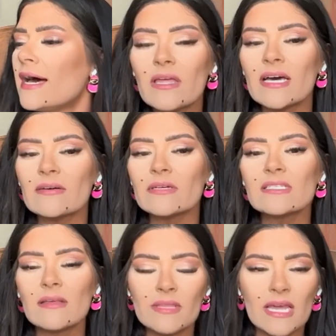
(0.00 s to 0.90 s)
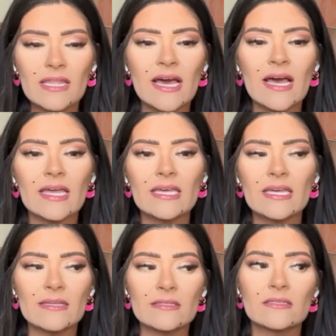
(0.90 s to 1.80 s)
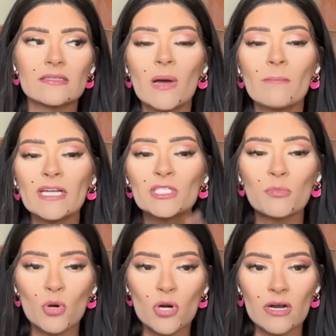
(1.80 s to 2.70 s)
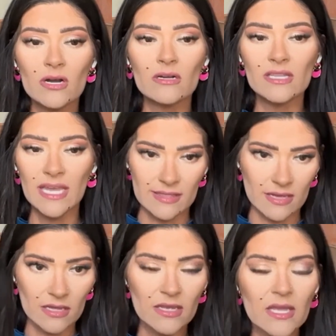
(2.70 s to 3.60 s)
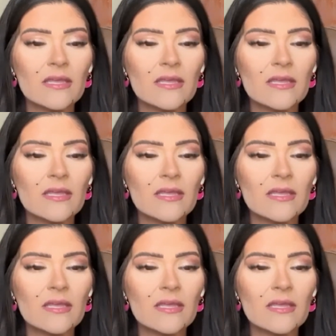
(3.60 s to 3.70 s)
that is something that is much more lengthy.